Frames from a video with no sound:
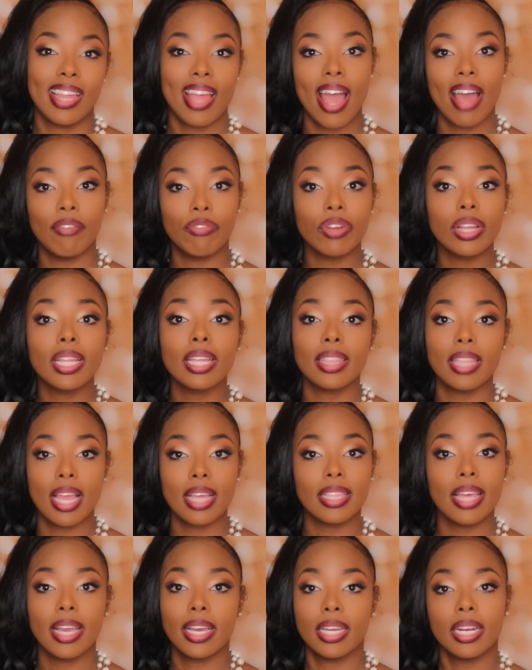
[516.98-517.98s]
I really
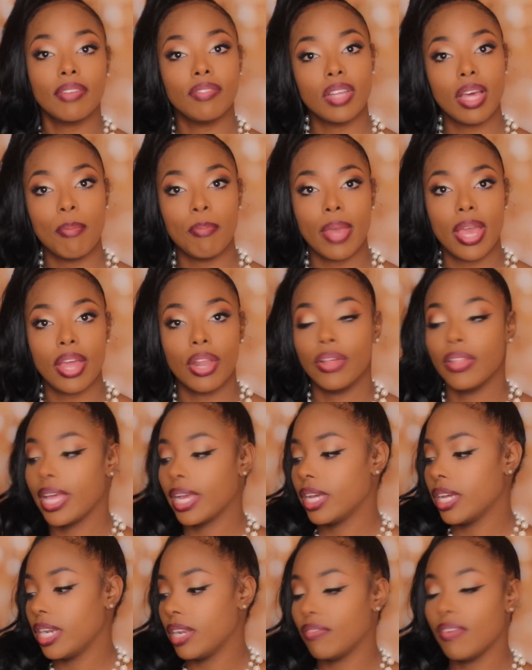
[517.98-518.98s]
think they could have done better. They
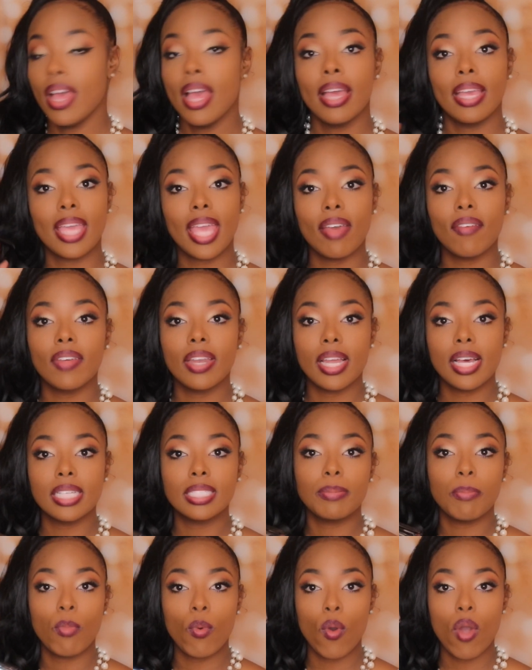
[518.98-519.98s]
could have given
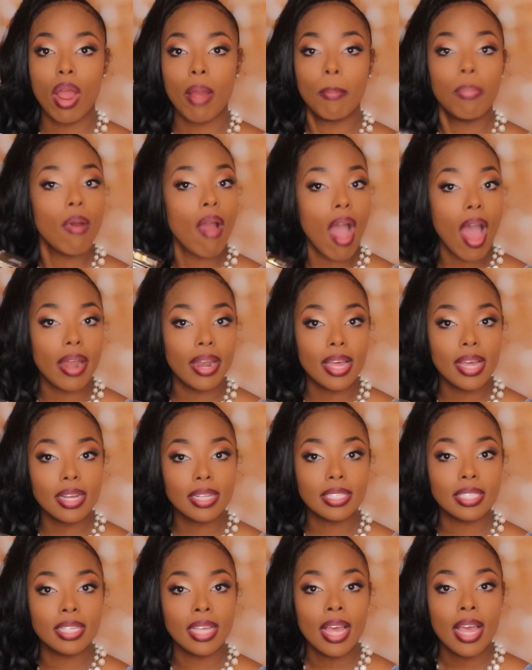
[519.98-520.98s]
us more
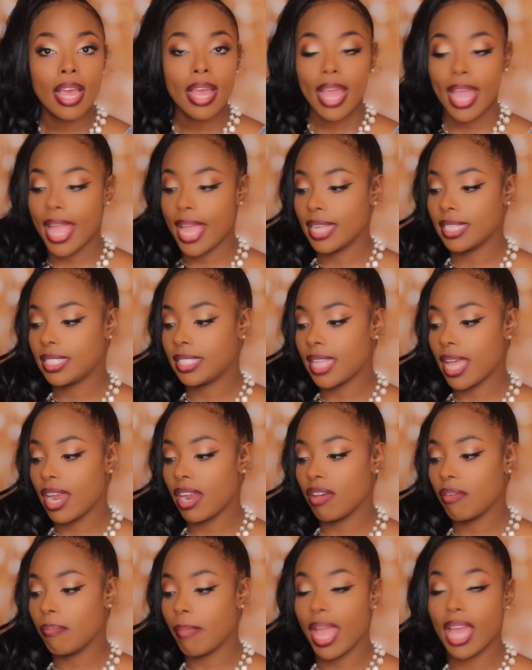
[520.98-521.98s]
product instead
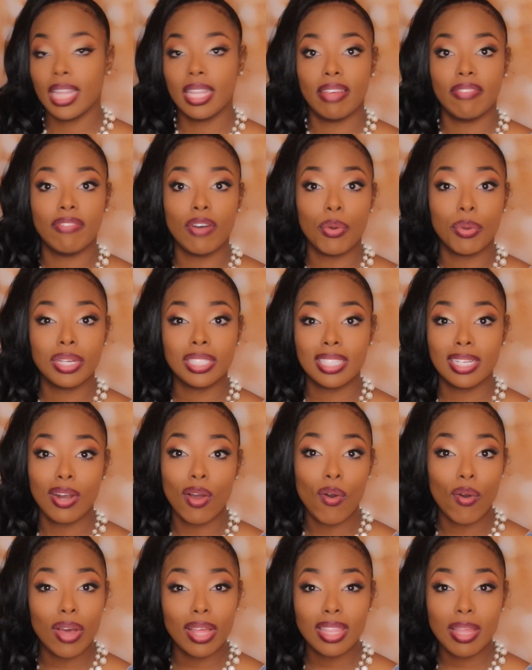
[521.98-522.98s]
of mainly focusing
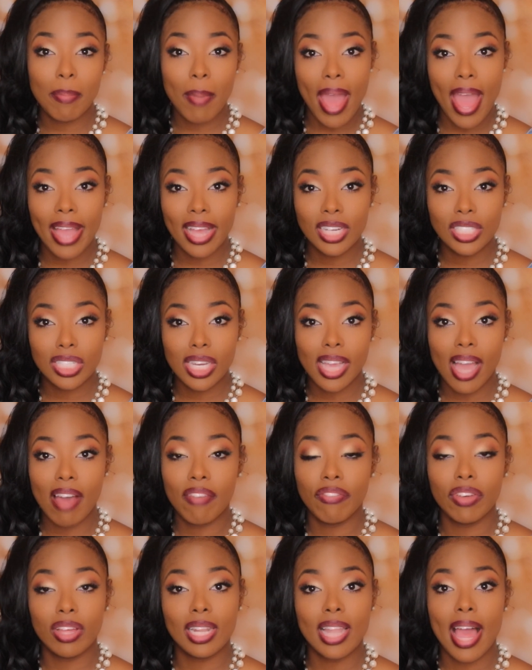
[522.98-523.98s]
on the packaging. I
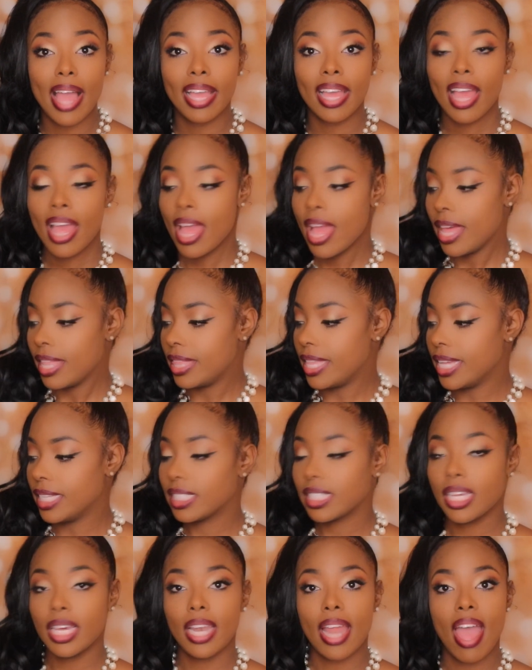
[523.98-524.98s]
feel like this
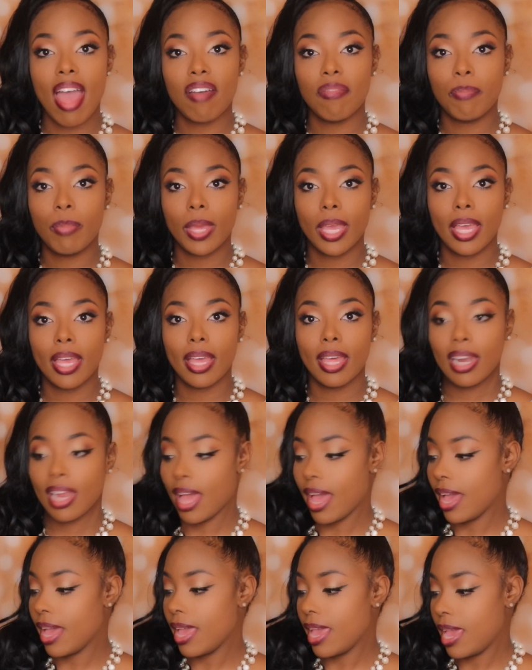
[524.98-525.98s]
could have been
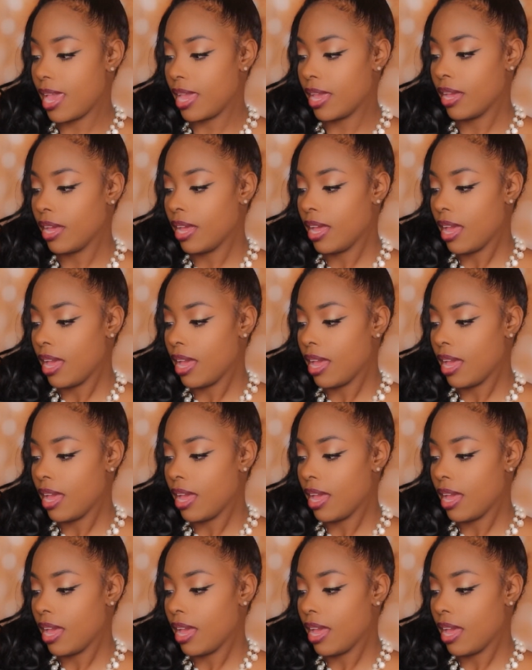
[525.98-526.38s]
I